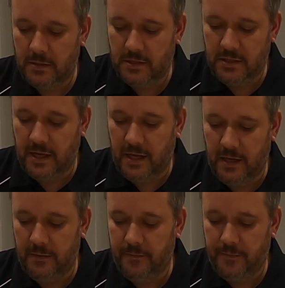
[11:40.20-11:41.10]

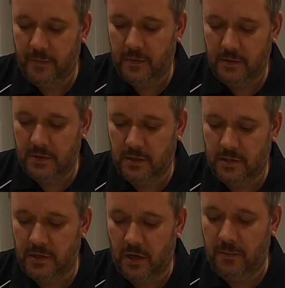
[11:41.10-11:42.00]
staying to the
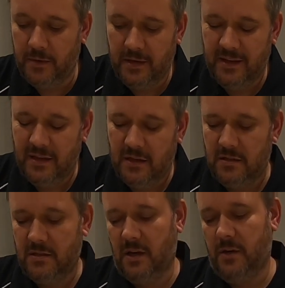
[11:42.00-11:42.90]
top.
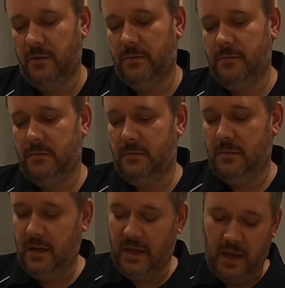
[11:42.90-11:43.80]
So
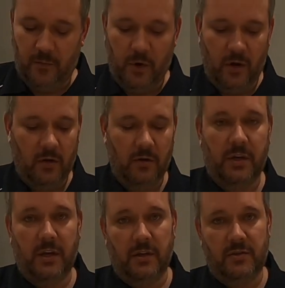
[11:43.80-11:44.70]
again, we're not
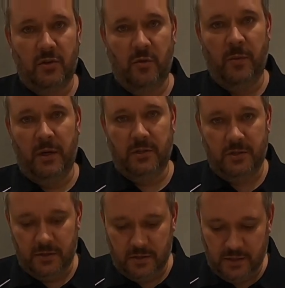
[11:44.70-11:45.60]
looking at too
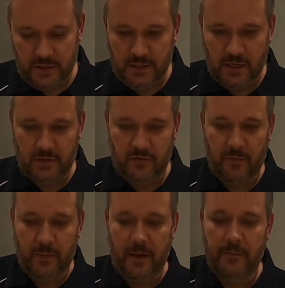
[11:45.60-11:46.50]
much success
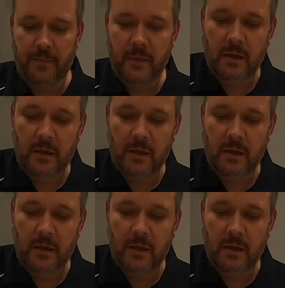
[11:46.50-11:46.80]
from them.